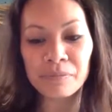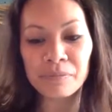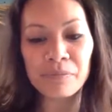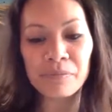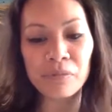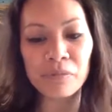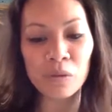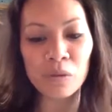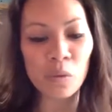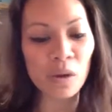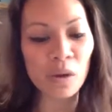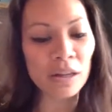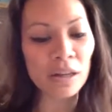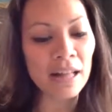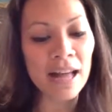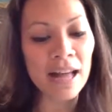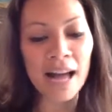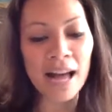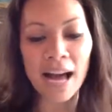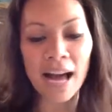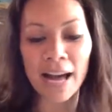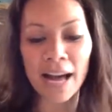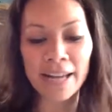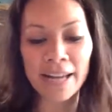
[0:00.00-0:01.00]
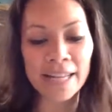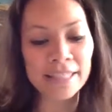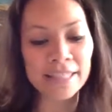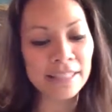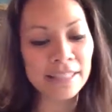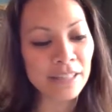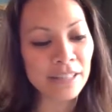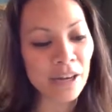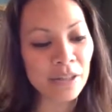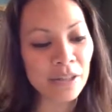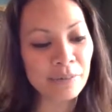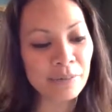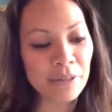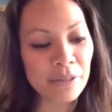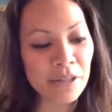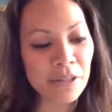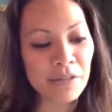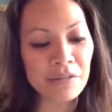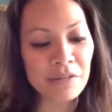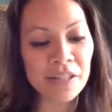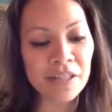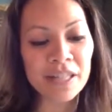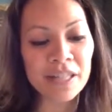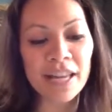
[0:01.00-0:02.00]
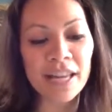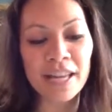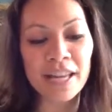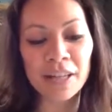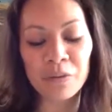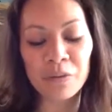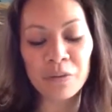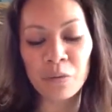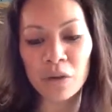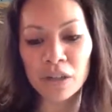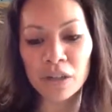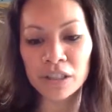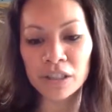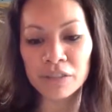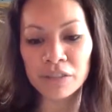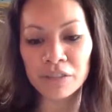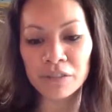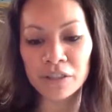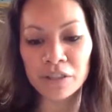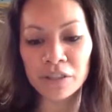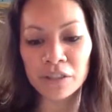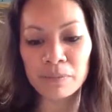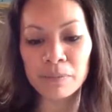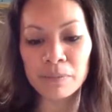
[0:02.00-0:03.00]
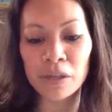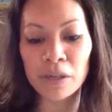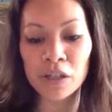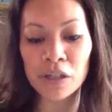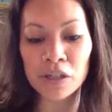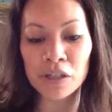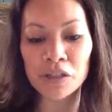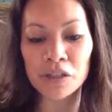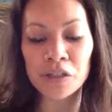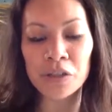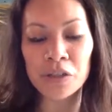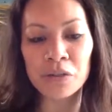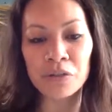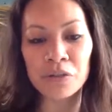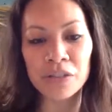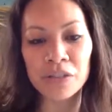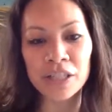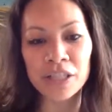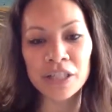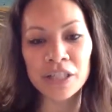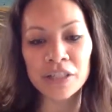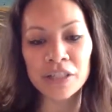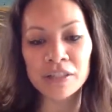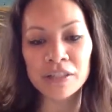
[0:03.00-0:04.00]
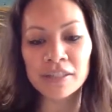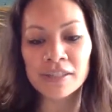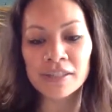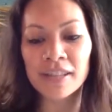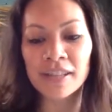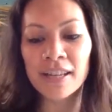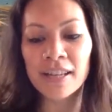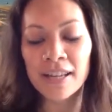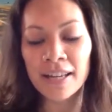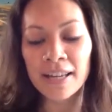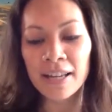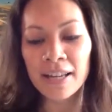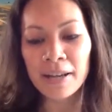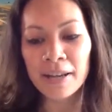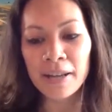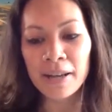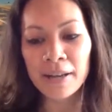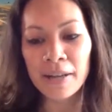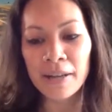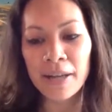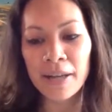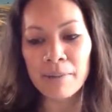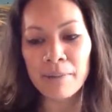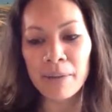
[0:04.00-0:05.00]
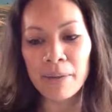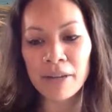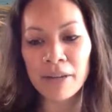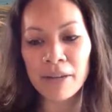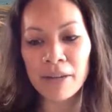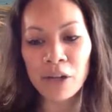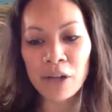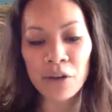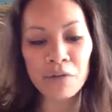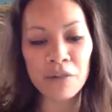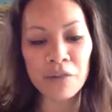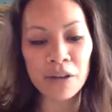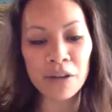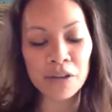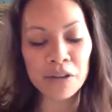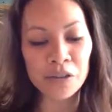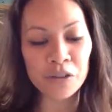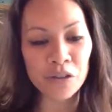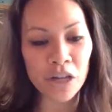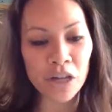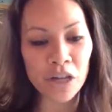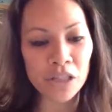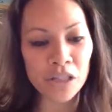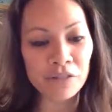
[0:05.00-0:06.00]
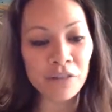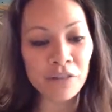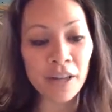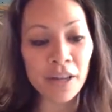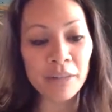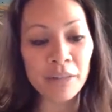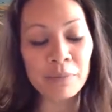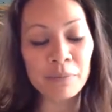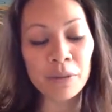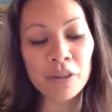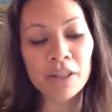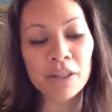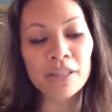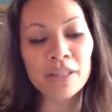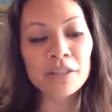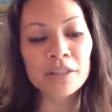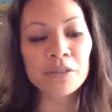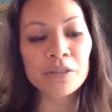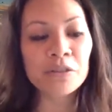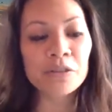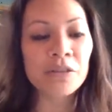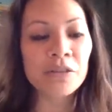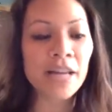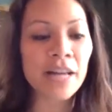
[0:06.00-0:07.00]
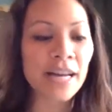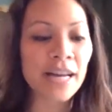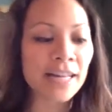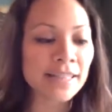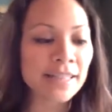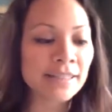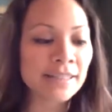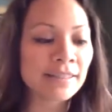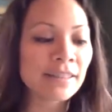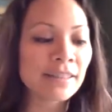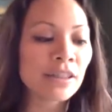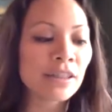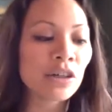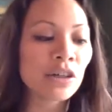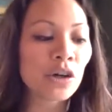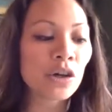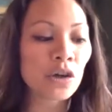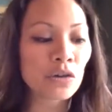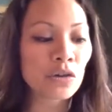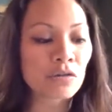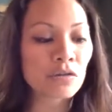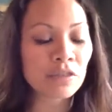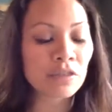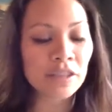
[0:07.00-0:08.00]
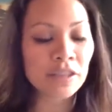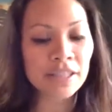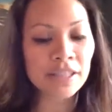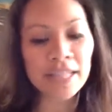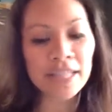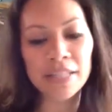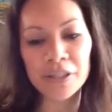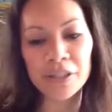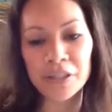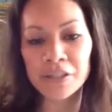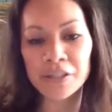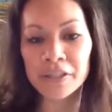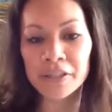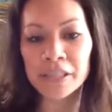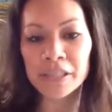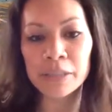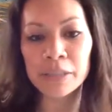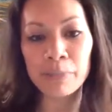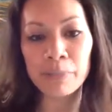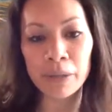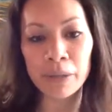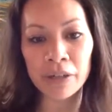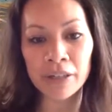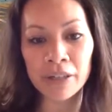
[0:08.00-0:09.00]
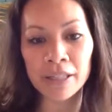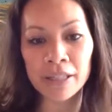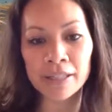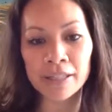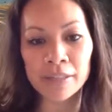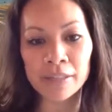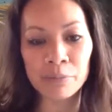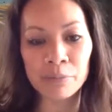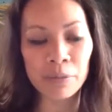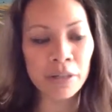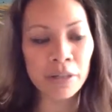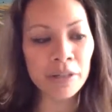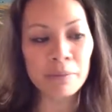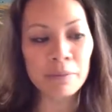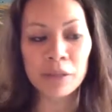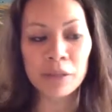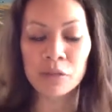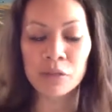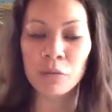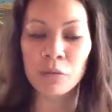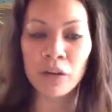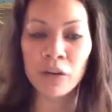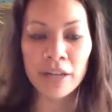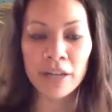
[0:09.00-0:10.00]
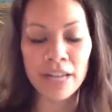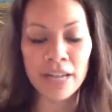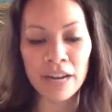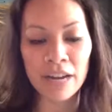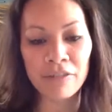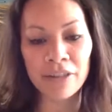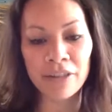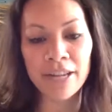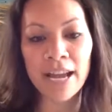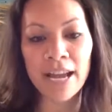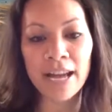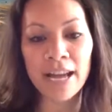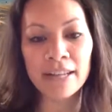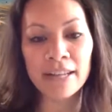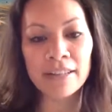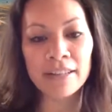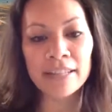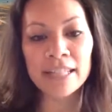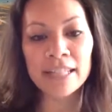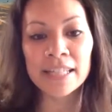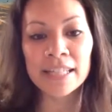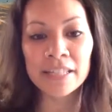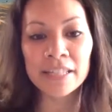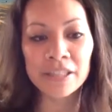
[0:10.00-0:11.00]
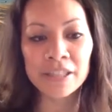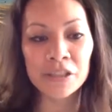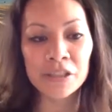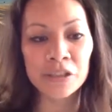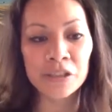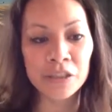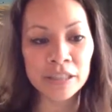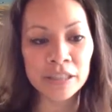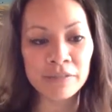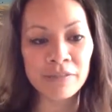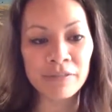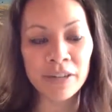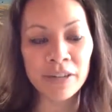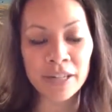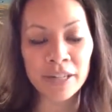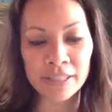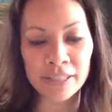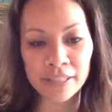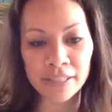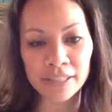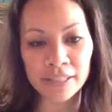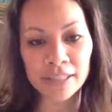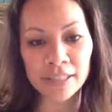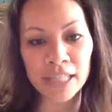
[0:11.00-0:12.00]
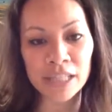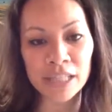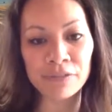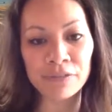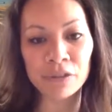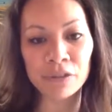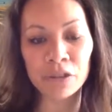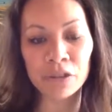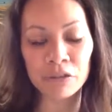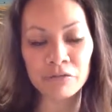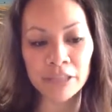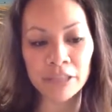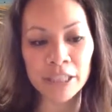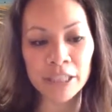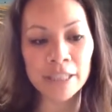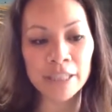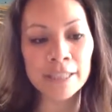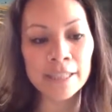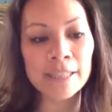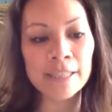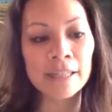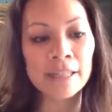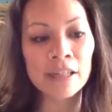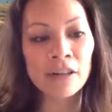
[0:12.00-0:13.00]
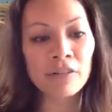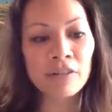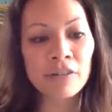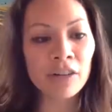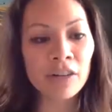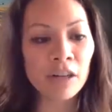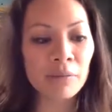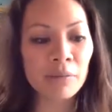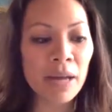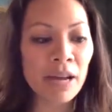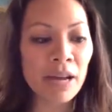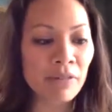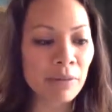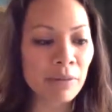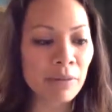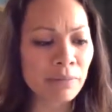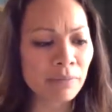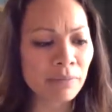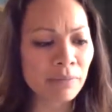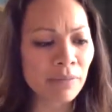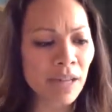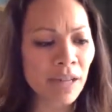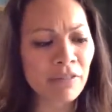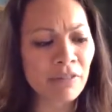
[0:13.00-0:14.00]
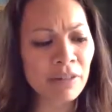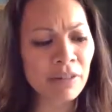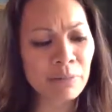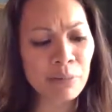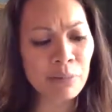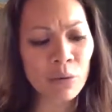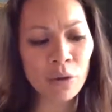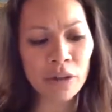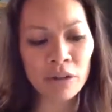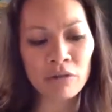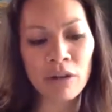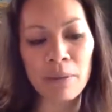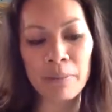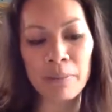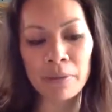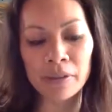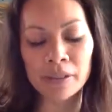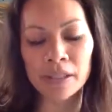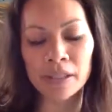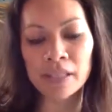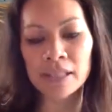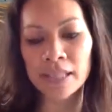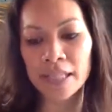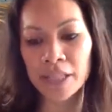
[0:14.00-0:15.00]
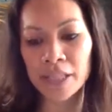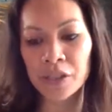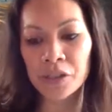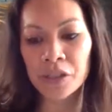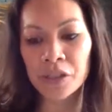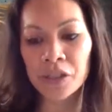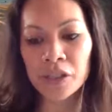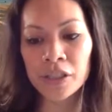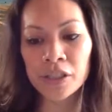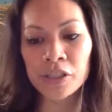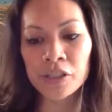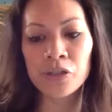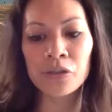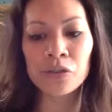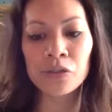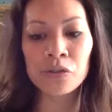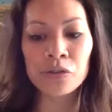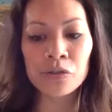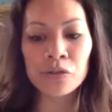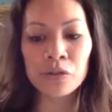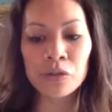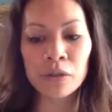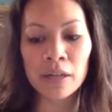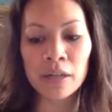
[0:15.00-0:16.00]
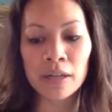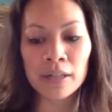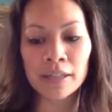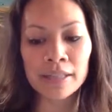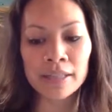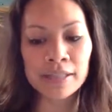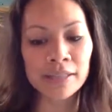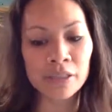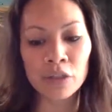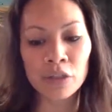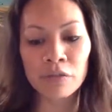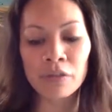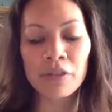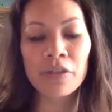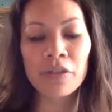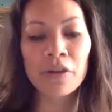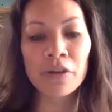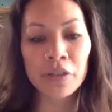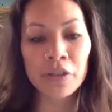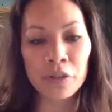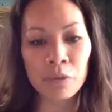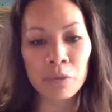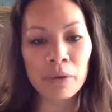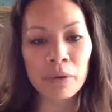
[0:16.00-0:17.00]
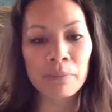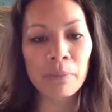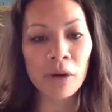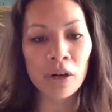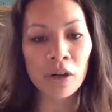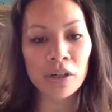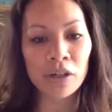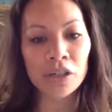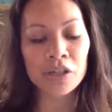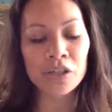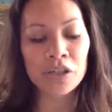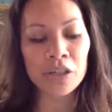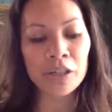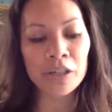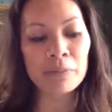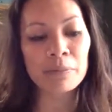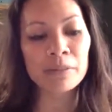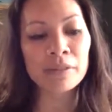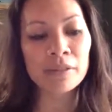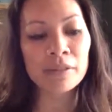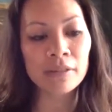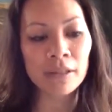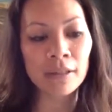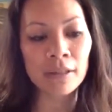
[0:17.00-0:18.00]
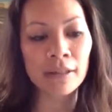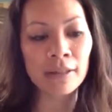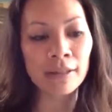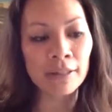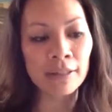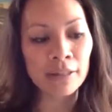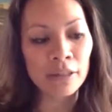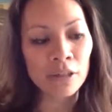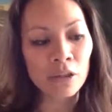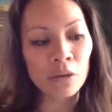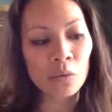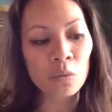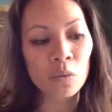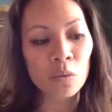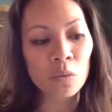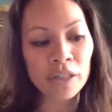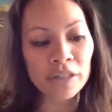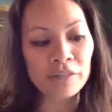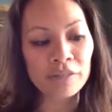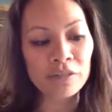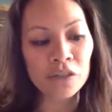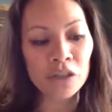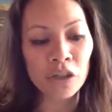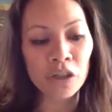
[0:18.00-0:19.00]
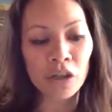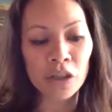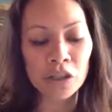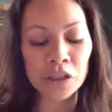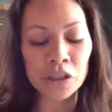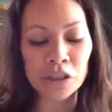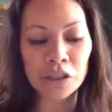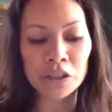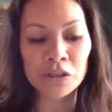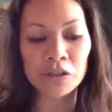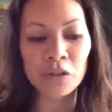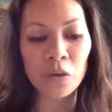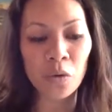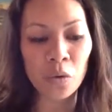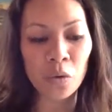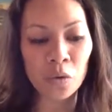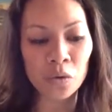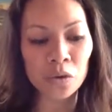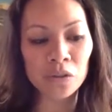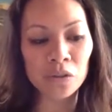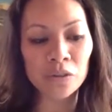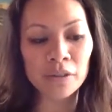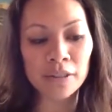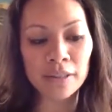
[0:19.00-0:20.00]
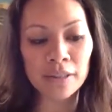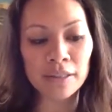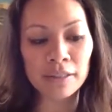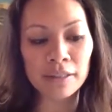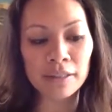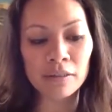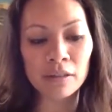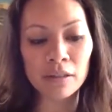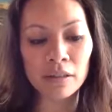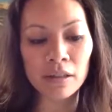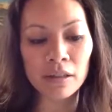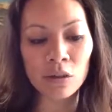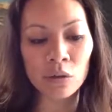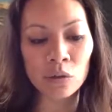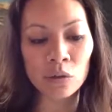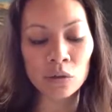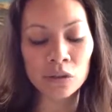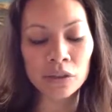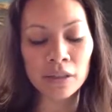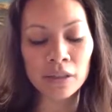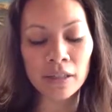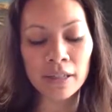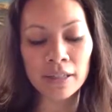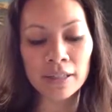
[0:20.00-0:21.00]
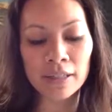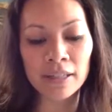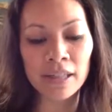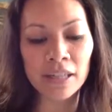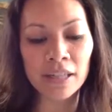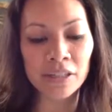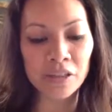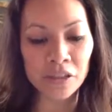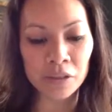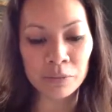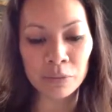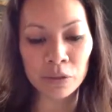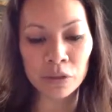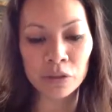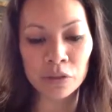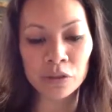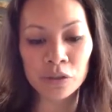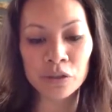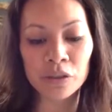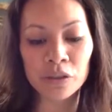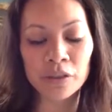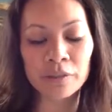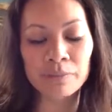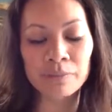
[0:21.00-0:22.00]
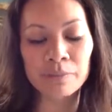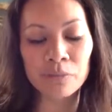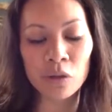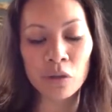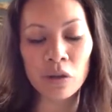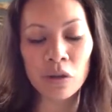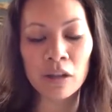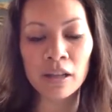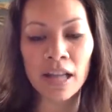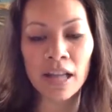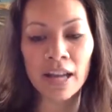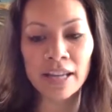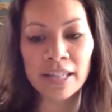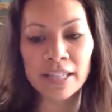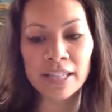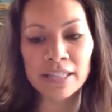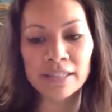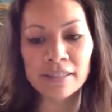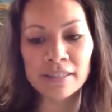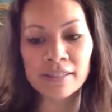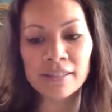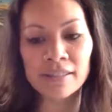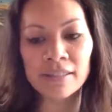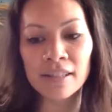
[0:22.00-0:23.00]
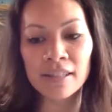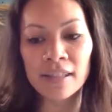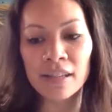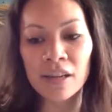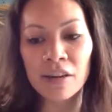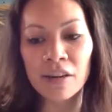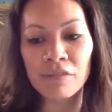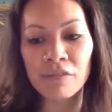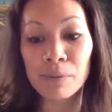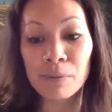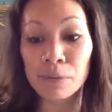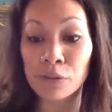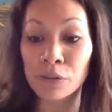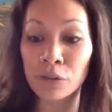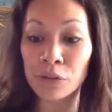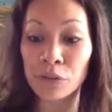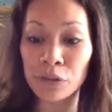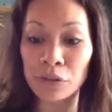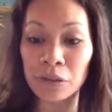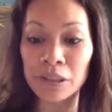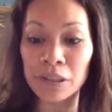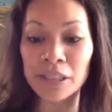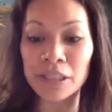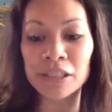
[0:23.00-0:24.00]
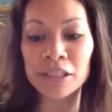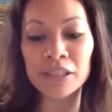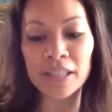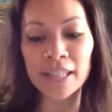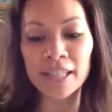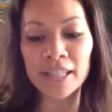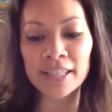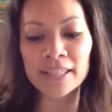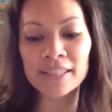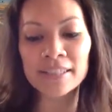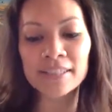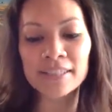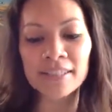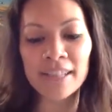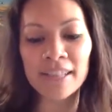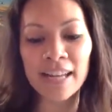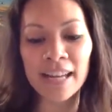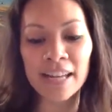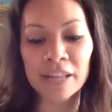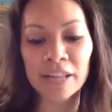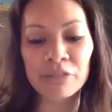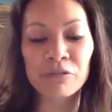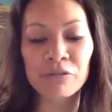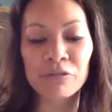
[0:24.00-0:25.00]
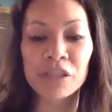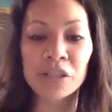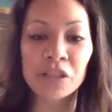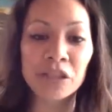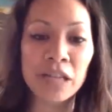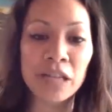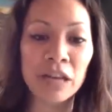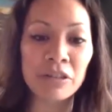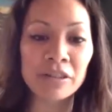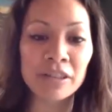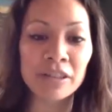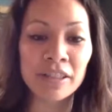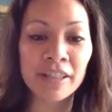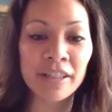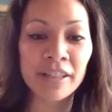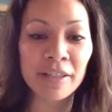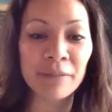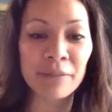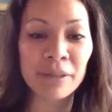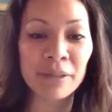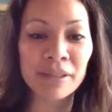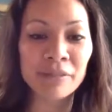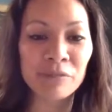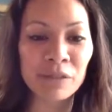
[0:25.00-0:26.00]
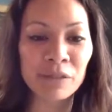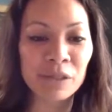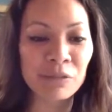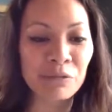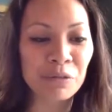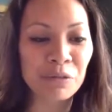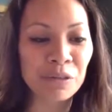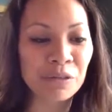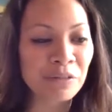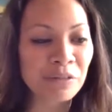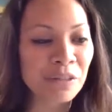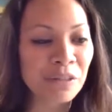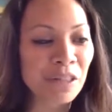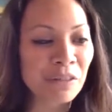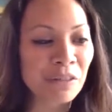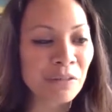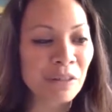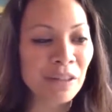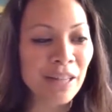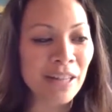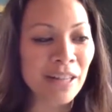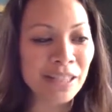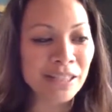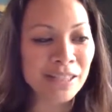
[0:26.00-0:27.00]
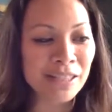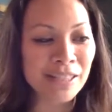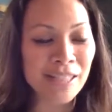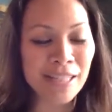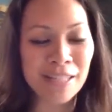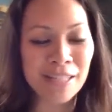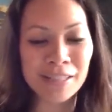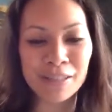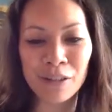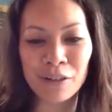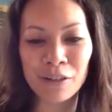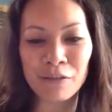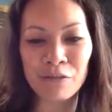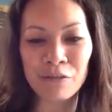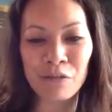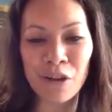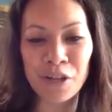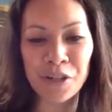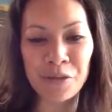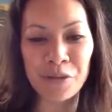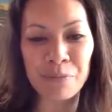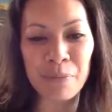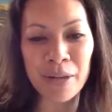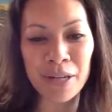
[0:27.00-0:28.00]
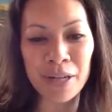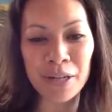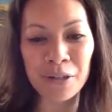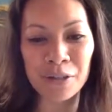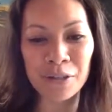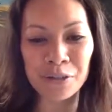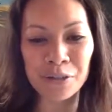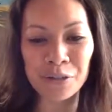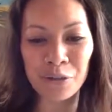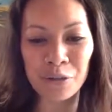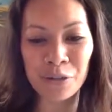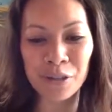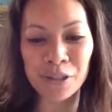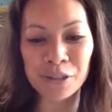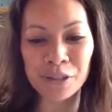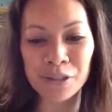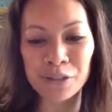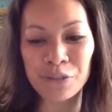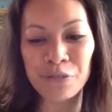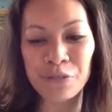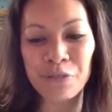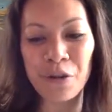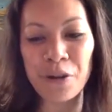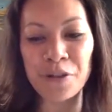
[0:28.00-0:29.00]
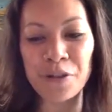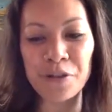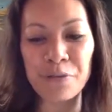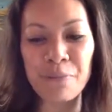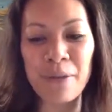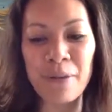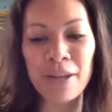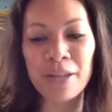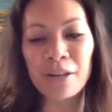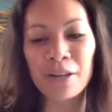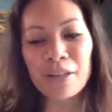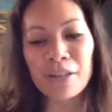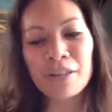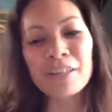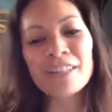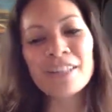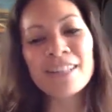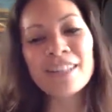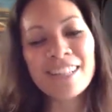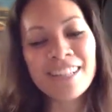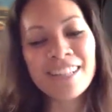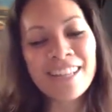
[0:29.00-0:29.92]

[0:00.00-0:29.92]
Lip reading: Well, I had to go into the VA and worked for a good 2 years. And my co-founder, Josh Feinberg, who's had over 10 years experience, pretty much wearing every hat in the industry, is very successful career from every point of representation to he's in over 31 partnerships. One of Josh's old customers or clients from his earlier days had reached out to him, and we like to say it's our French baker story. She's a French baker.